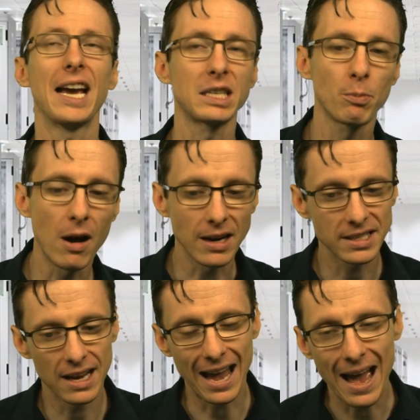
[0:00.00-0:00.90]

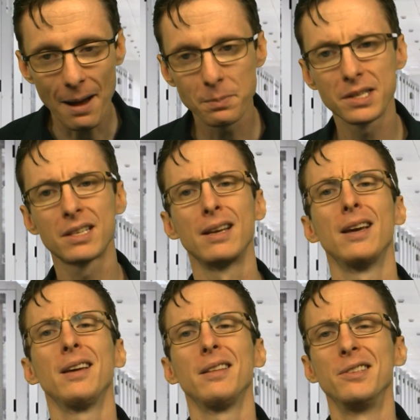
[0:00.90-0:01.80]
Xbox apps?
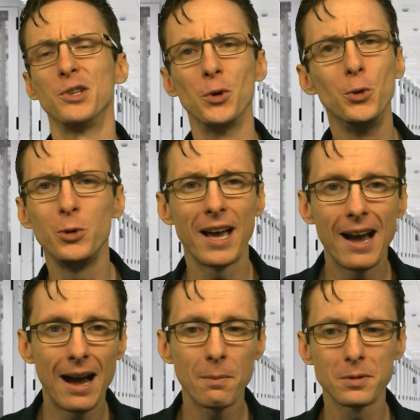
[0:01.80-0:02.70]
Zune
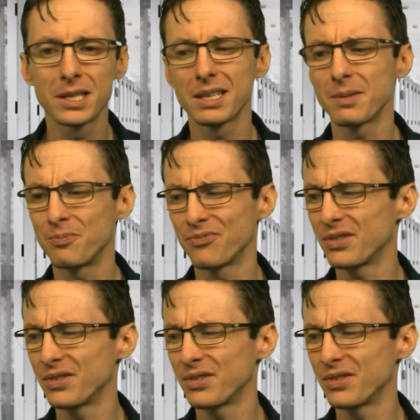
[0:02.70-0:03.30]
apps,